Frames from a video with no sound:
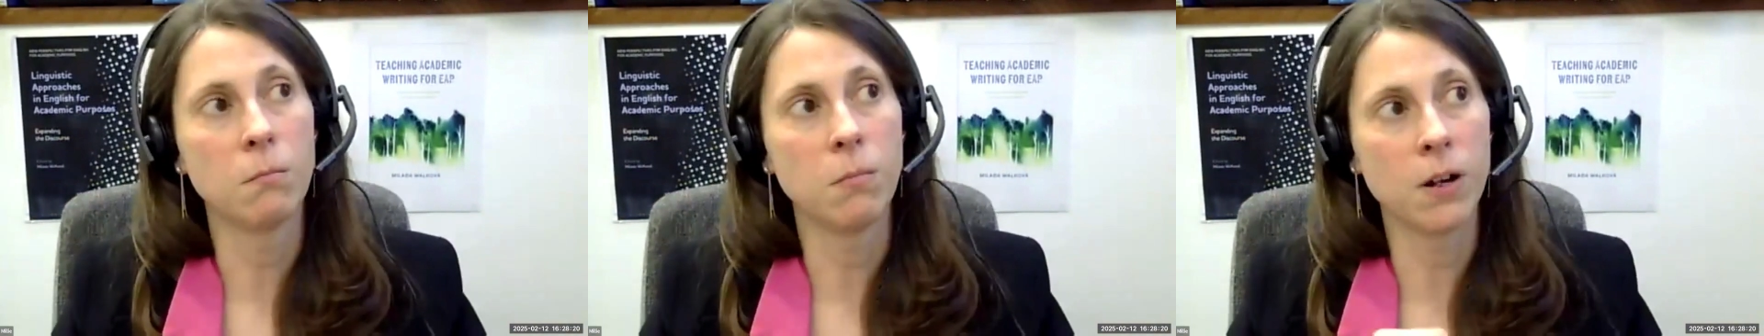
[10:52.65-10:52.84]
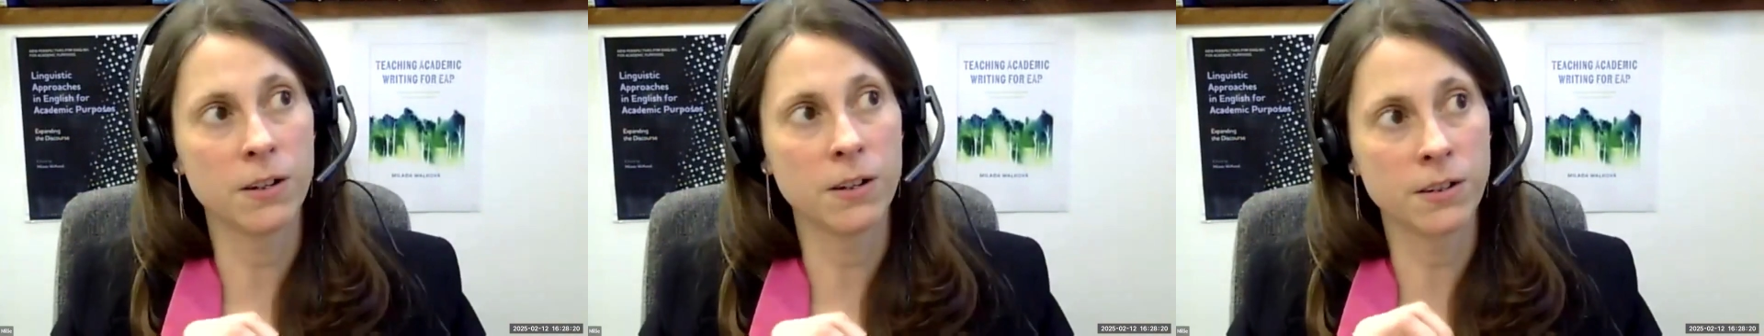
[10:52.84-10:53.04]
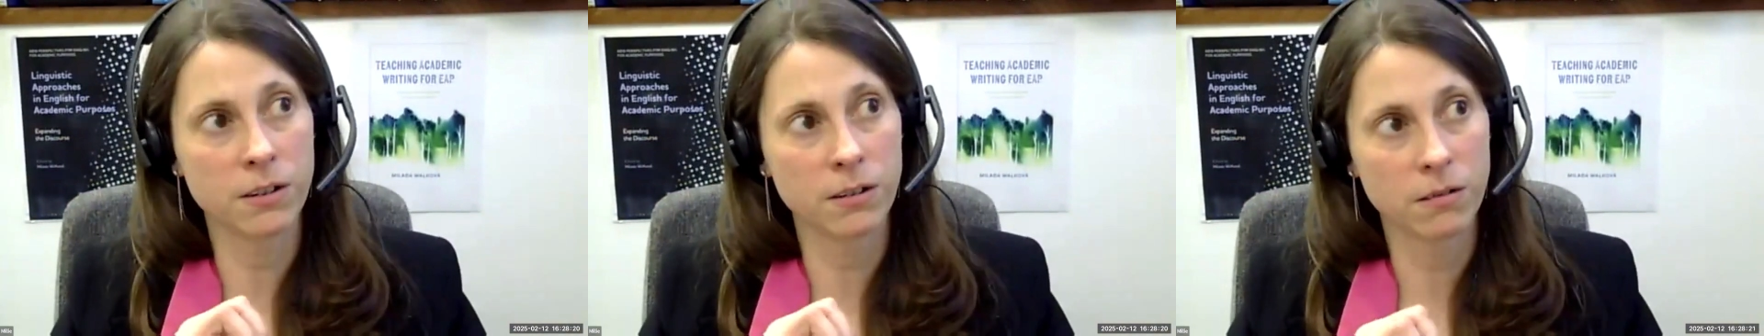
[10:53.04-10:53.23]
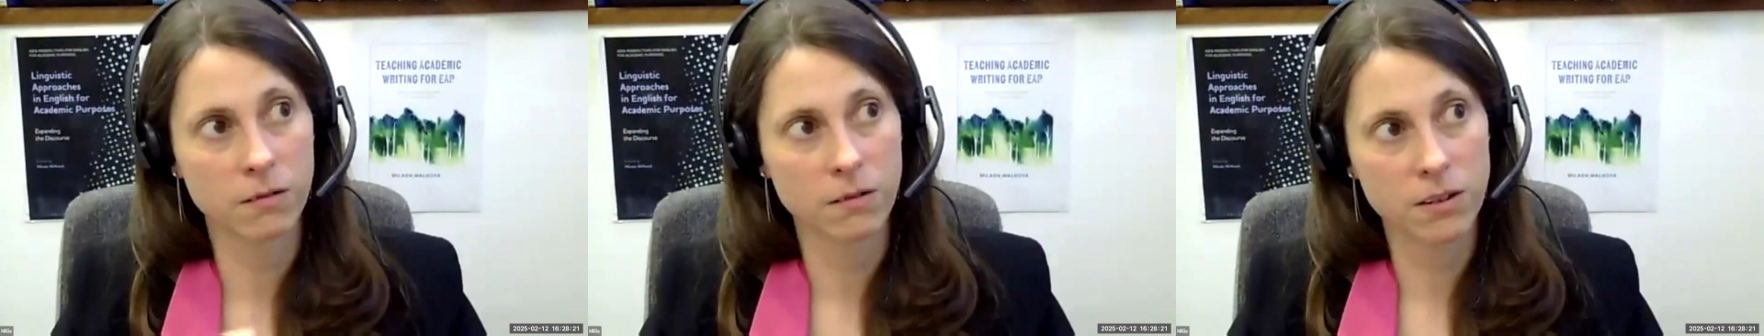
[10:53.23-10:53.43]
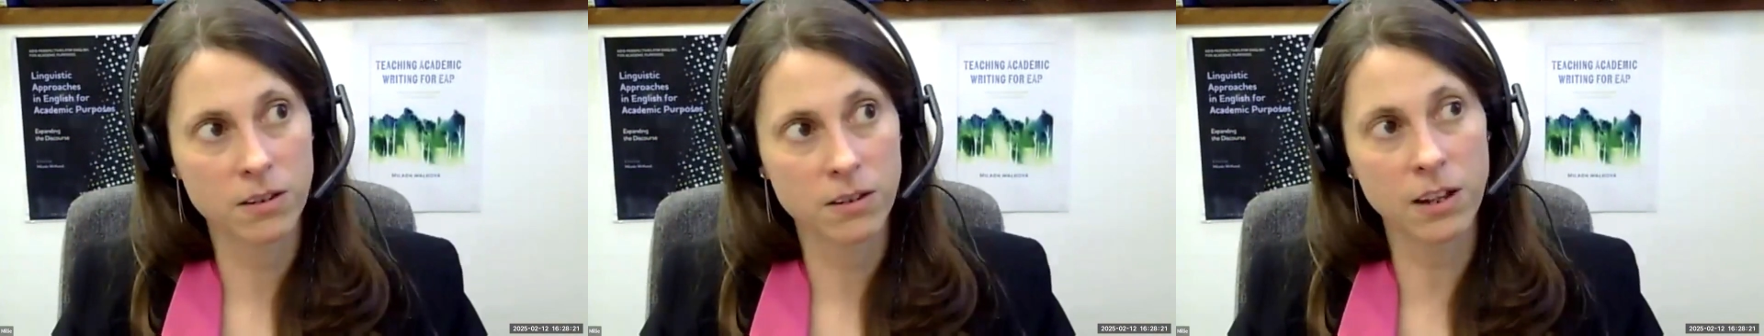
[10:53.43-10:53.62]
but
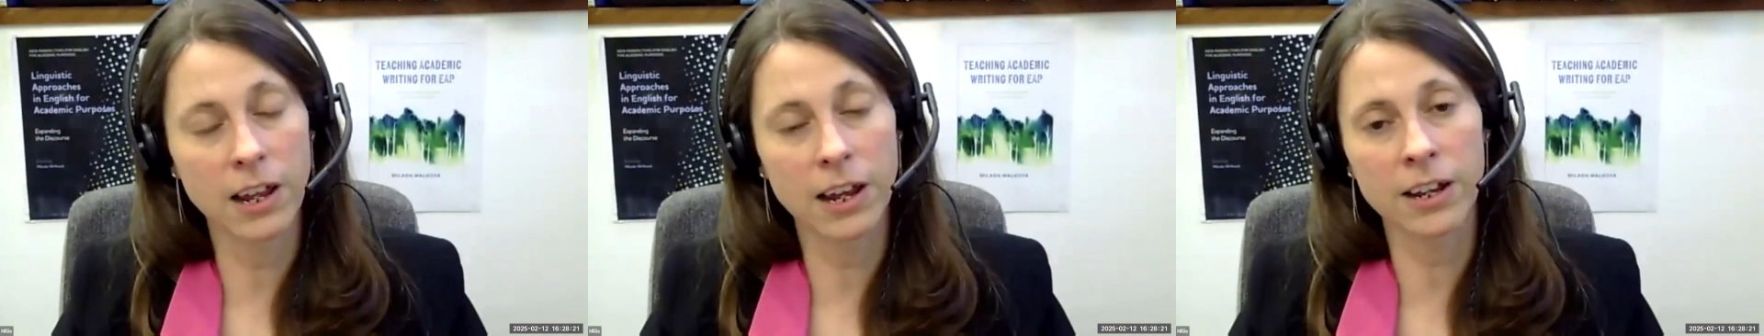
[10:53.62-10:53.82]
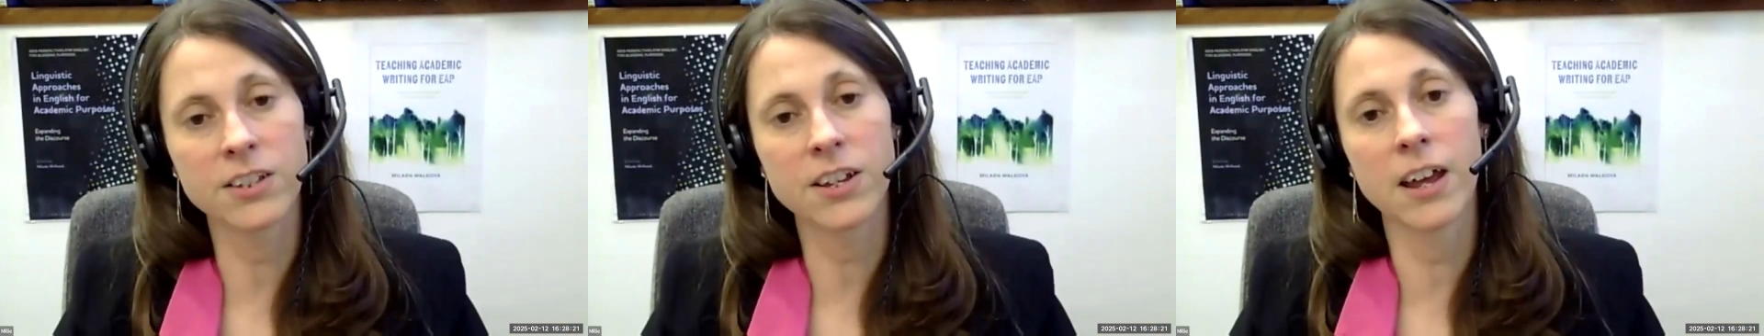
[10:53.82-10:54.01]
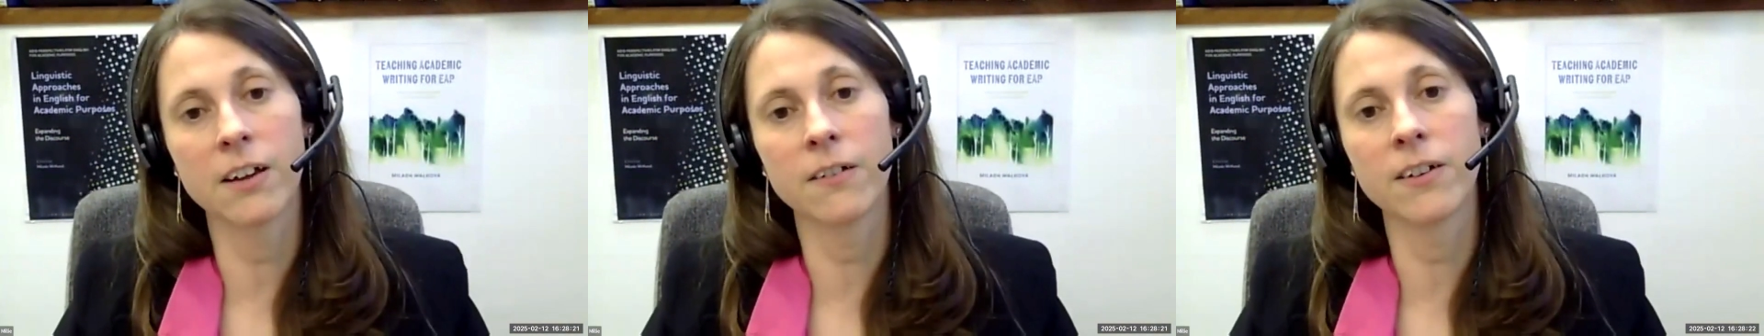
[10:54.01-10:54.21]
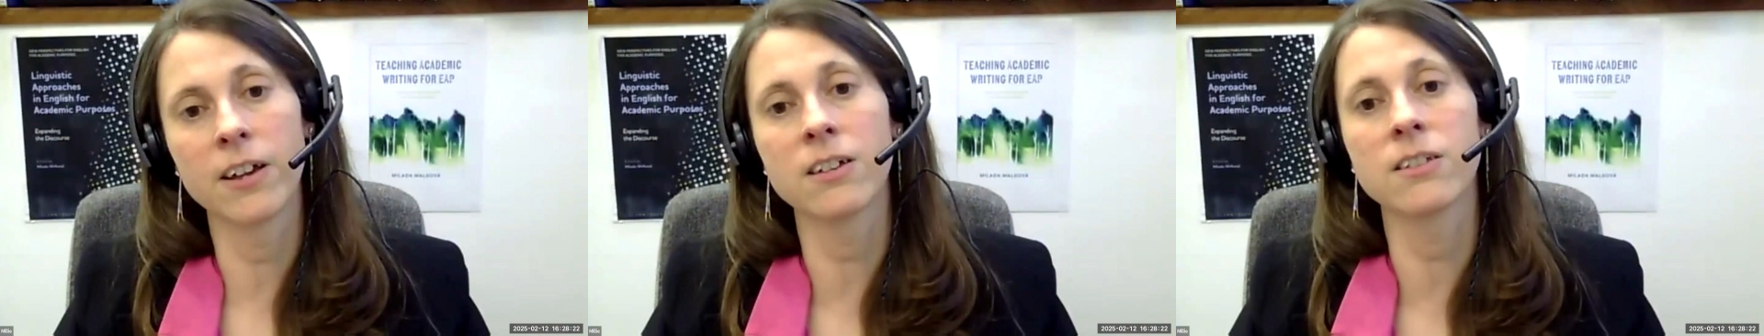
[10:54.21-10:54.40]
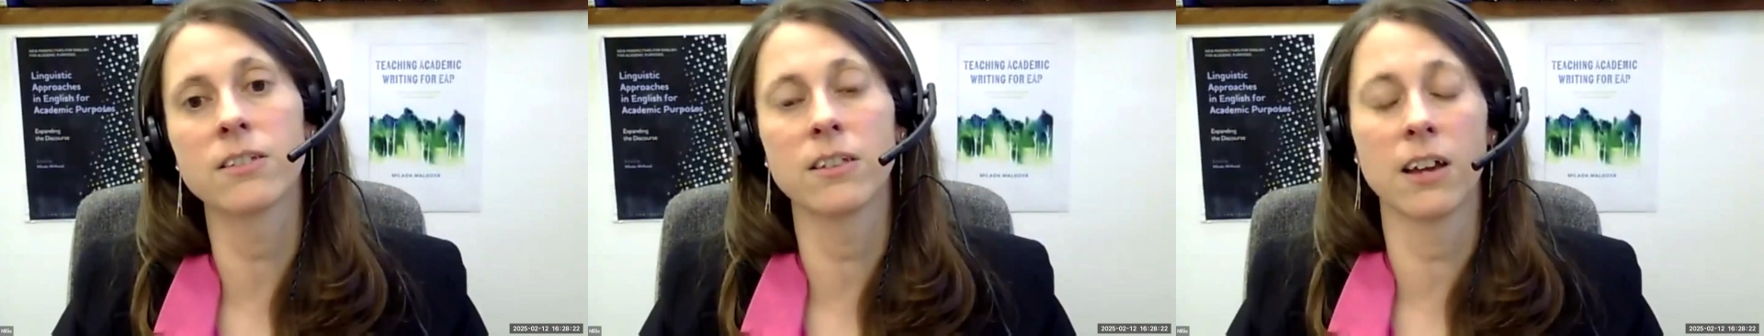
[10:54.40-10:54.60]
select
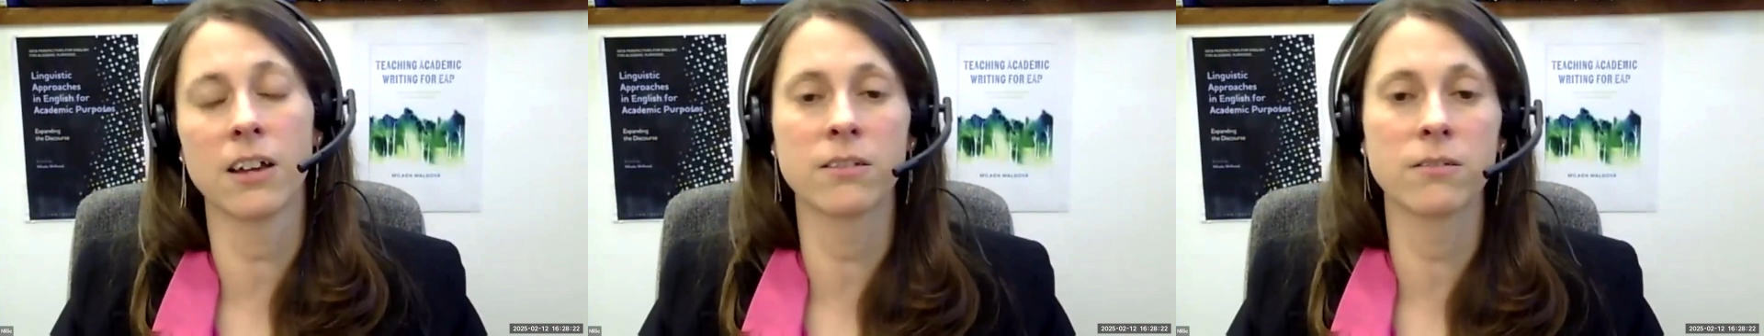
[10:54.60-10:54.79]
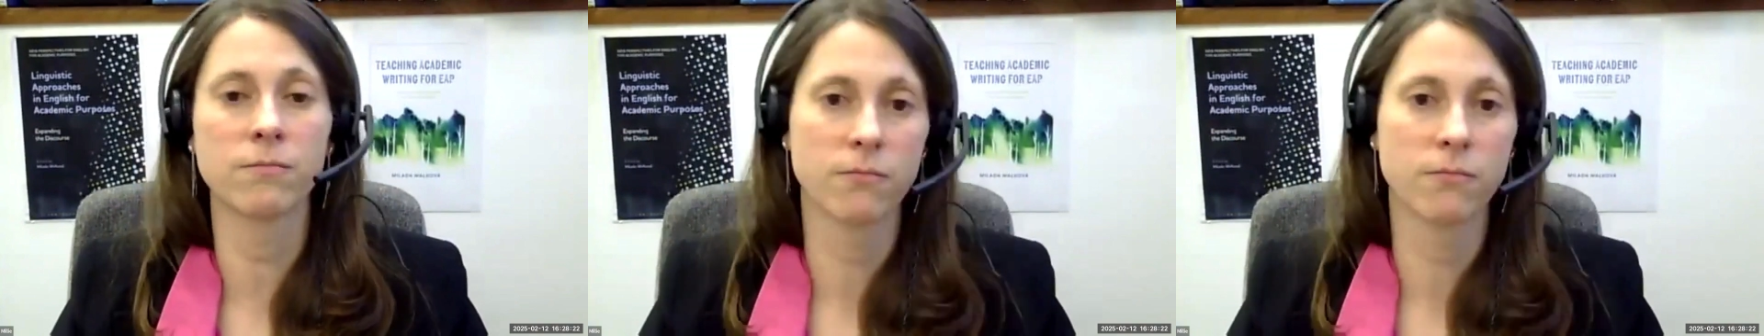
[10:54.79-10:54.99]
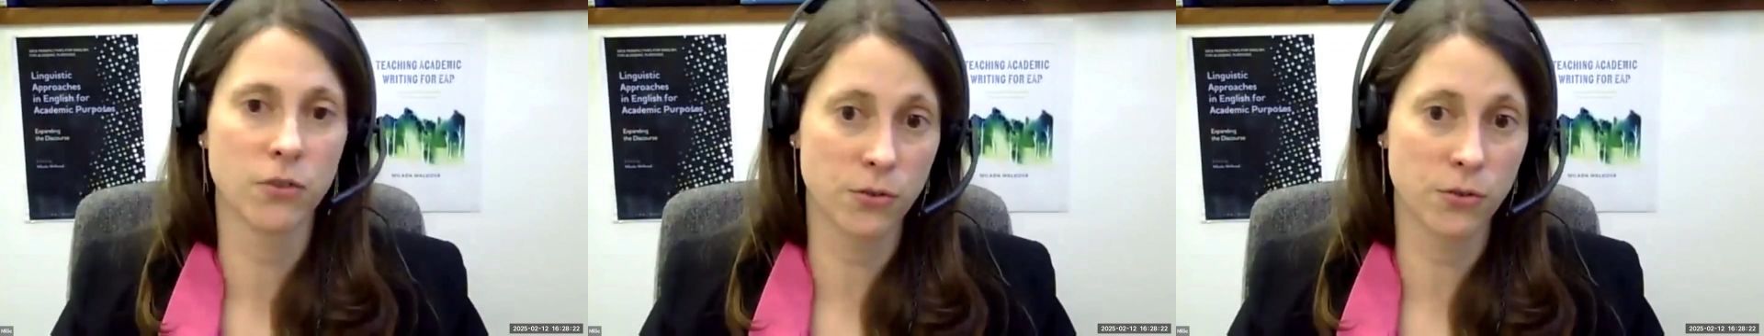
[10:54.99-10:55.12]
areas that